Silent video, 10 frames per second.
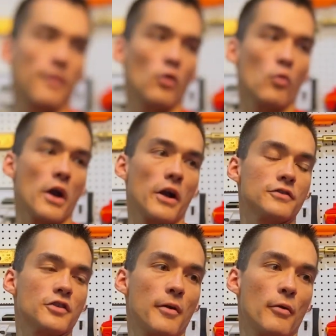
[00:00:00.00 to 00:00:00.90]

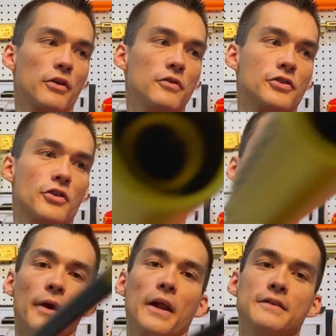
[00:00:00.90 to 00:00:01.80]
wire, so you may want to use your
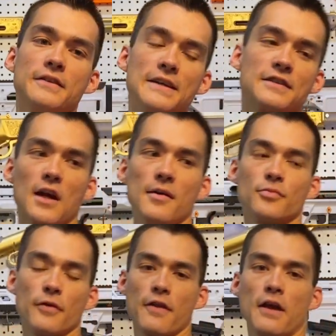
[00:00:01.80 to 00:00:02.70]
own, but it's nice. It
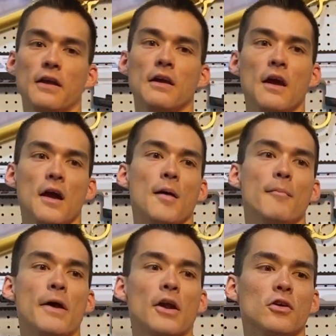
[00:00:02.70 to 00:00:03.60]
comes with a
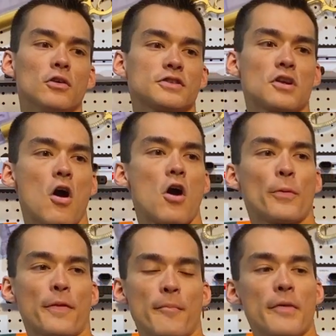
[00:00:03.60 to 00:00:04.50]
metal scar
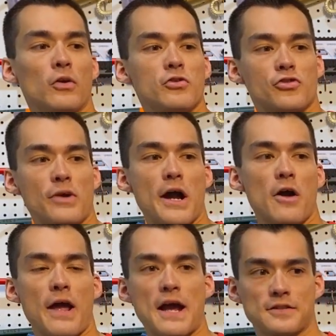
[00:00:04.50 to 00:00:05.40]
with a metal
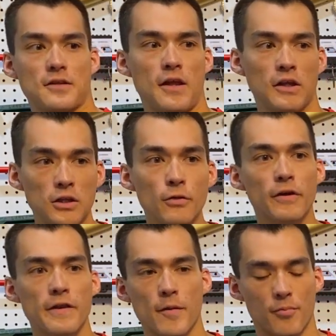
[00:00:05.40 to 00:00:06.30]
shroud as
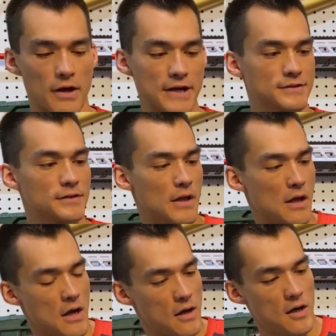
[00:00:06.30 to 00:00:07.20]
included in the price,
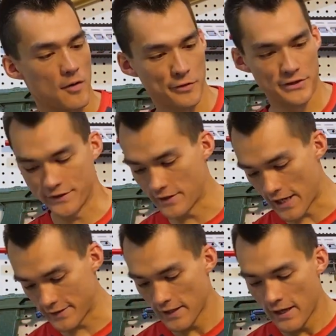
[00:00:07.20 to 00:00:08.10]
which is
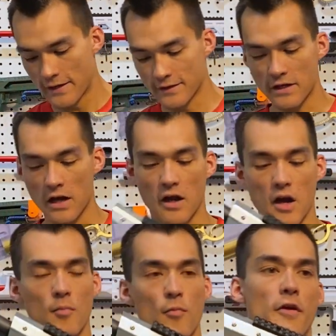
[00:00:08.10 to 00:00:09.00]
nice. It does not
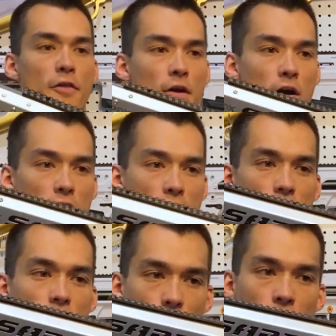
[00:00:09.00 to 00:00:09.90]
come with
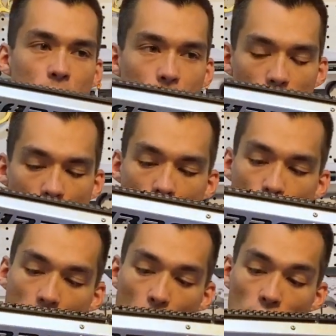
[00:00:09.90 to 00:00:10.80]
a grip.
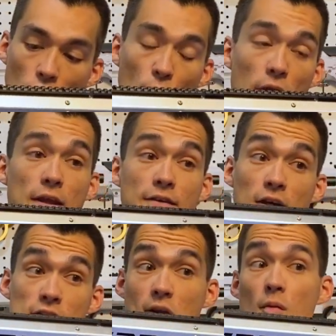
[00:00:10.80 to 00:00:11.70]
However, what it
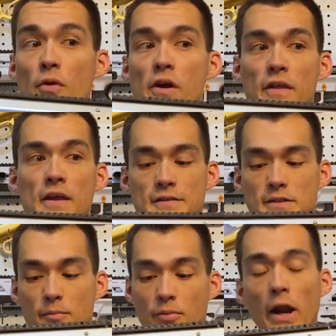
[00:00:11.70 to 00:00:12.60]
does come with is
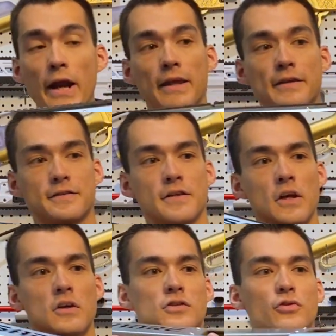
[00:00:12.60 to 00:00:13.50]
some brackets.
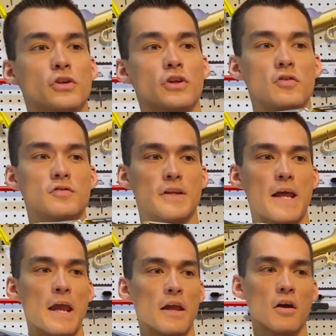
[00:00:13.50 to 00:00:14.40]
So you can use an
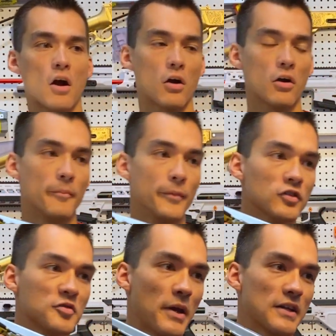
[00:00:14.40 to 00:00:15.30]
AR or mil-spec